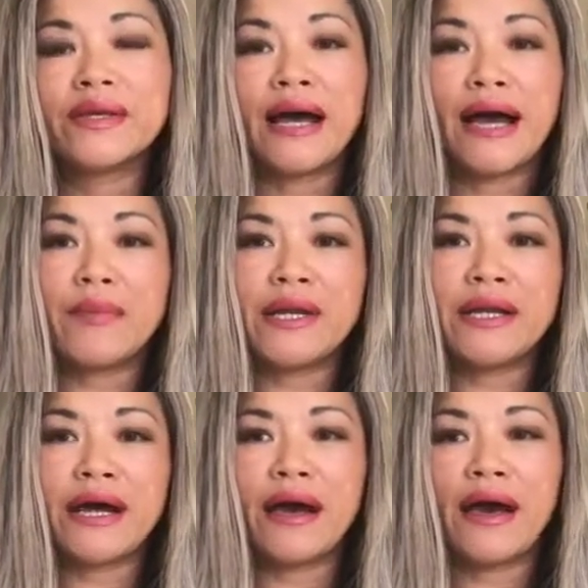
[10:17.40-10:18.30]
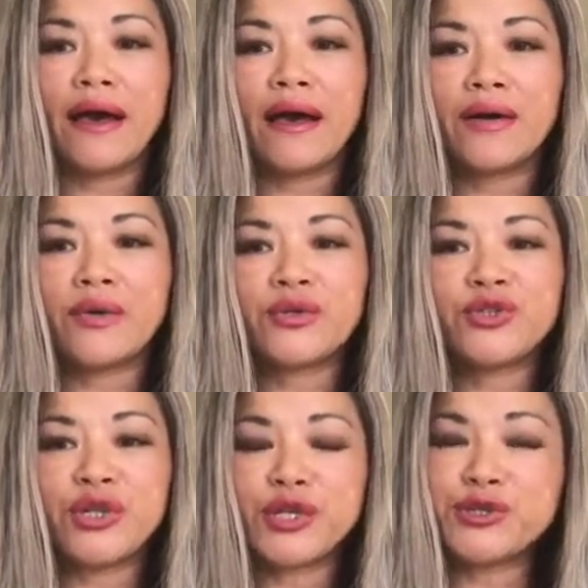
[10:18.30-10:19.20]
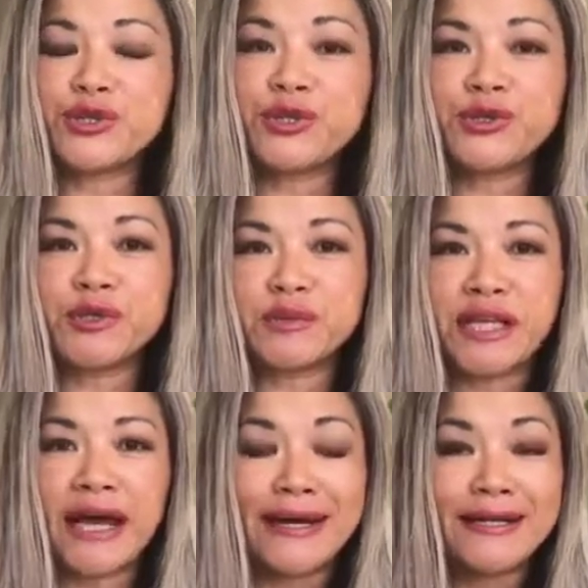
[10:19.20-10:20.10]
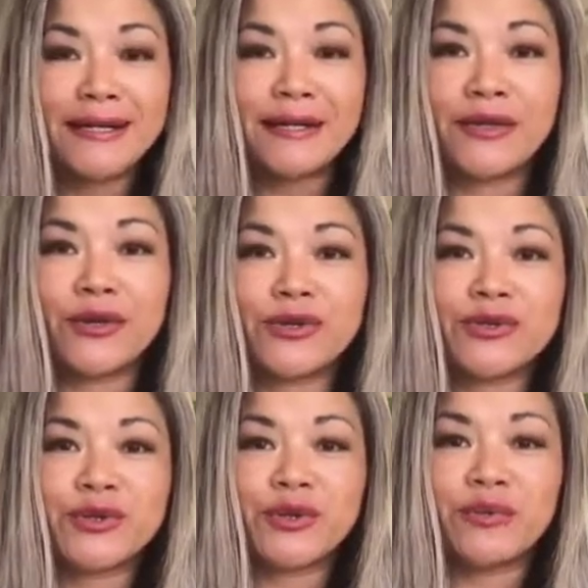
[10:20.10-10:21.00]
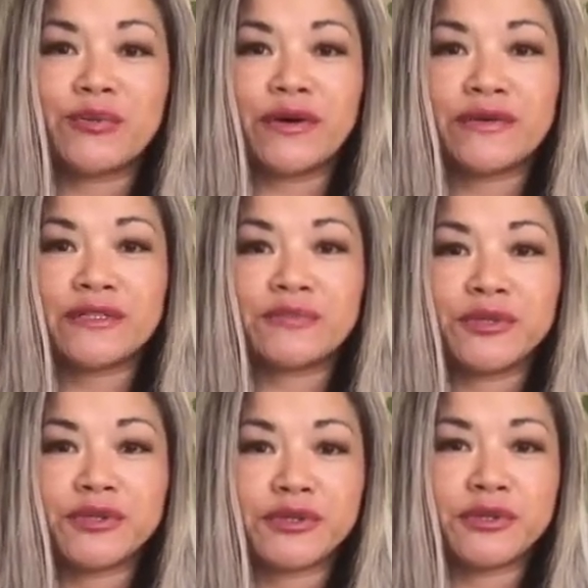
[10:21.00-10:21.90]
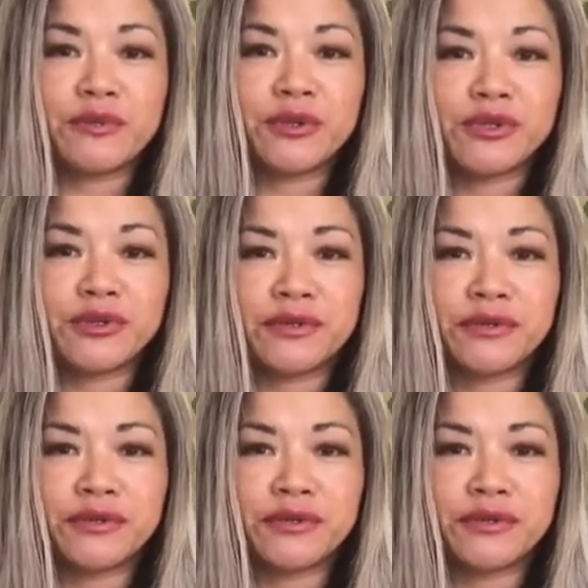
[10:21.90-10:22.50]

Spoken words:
I mean, to introduce them to the idea that there's a spiritual, emotional